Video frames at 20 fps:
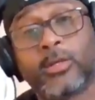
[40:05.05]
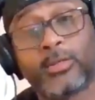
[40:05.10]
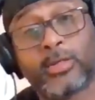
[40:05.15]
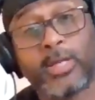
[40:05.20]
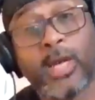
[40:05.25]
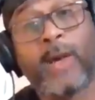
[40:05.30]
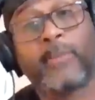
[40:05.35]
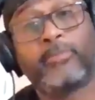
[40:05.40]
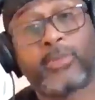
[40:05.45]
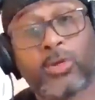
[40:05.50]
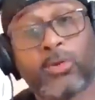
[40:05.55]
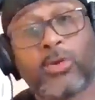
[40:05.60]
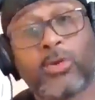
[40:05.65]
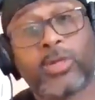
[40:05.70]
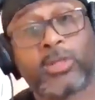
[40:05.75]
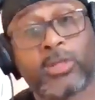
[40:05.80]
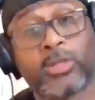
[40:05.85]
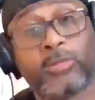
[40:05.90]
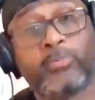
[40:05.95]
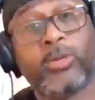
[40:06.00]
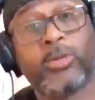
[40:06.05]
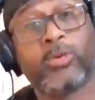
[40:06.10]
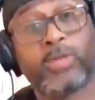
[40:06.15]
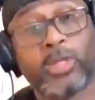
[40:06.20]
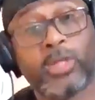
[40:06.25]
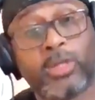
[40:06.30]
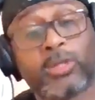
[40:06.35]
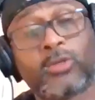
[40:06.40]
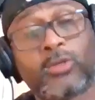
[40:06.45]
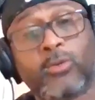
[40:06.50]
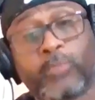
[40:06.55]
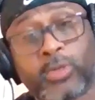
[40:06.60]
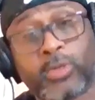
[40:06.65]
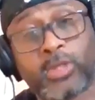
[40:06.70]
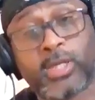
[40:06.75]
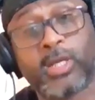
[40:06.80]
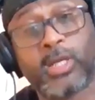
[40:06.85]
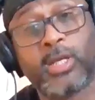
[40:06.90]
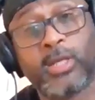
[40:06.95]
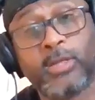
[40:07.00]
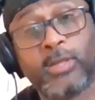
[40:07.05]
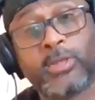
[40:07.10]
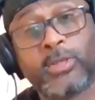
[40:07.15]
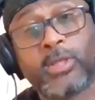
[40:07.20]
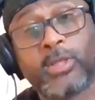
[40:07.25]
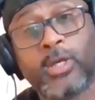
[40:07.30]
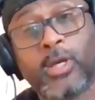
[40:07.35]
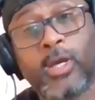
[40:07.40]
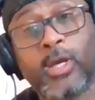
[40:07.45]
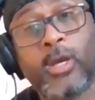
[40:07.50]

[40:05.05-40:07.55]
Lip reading: top choices, build these super teams.